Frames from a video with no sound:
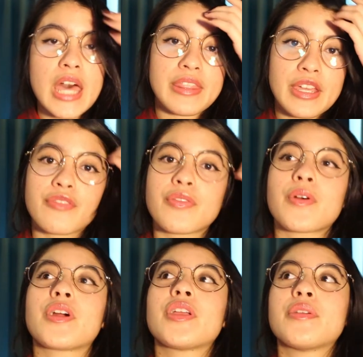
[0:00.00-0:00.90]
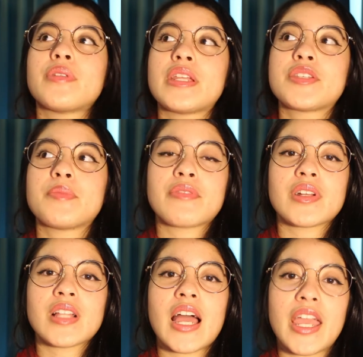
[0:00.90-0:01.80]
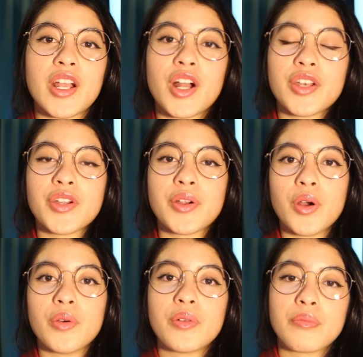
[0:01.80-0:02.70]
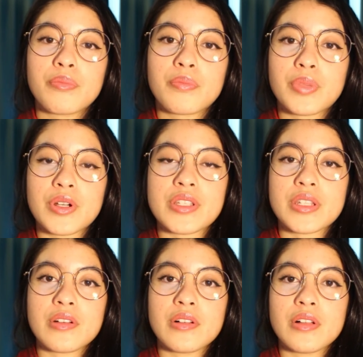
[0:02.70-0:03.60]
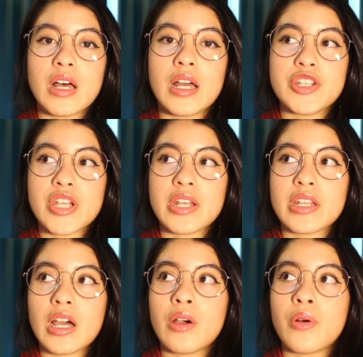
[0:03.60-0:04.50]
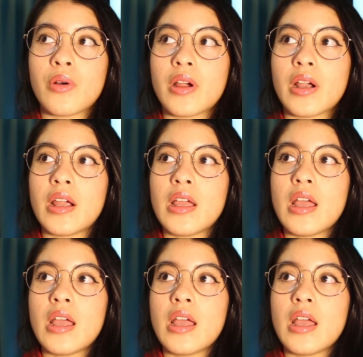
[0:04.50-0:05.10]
Therefore, you need to be relying on your own personal agenda or